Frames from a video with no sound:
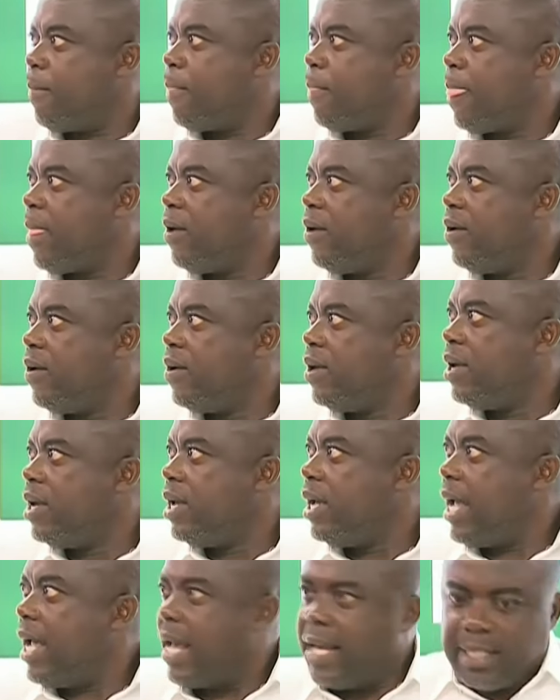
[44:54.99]

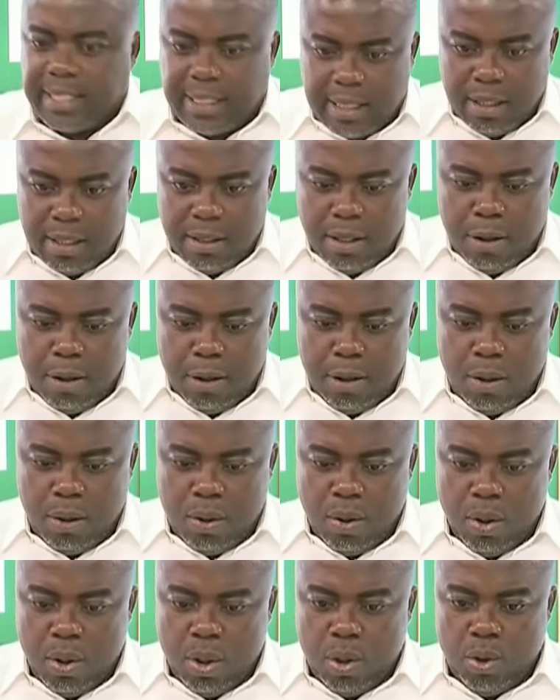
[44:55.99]
and
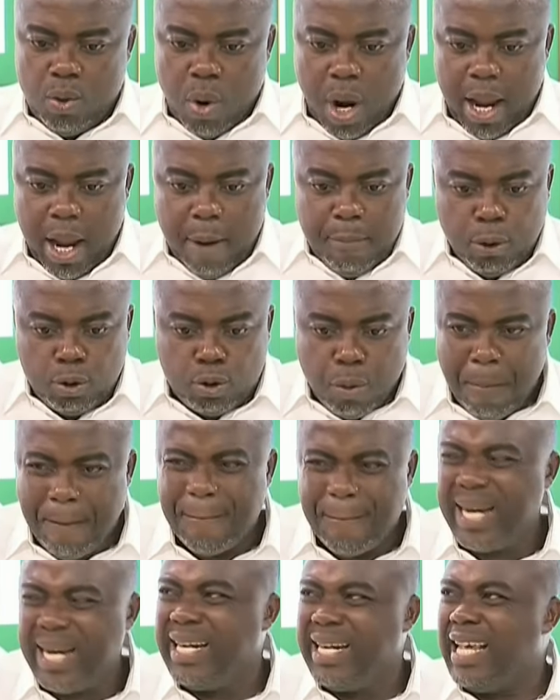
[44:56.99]
so you are able to
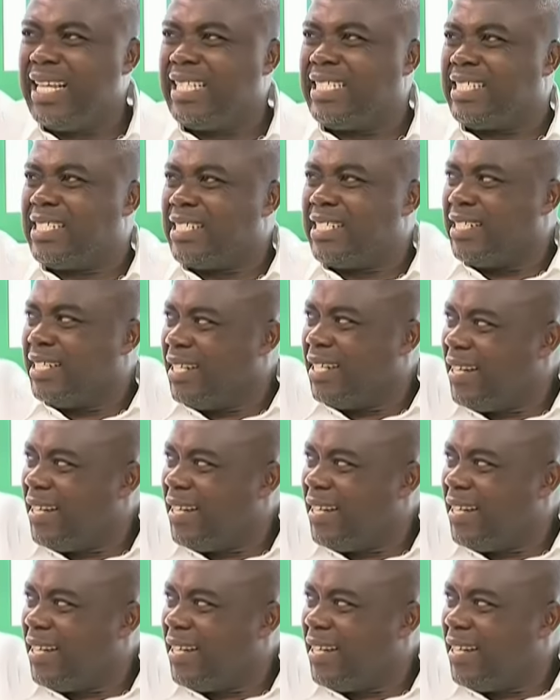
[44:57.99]
manage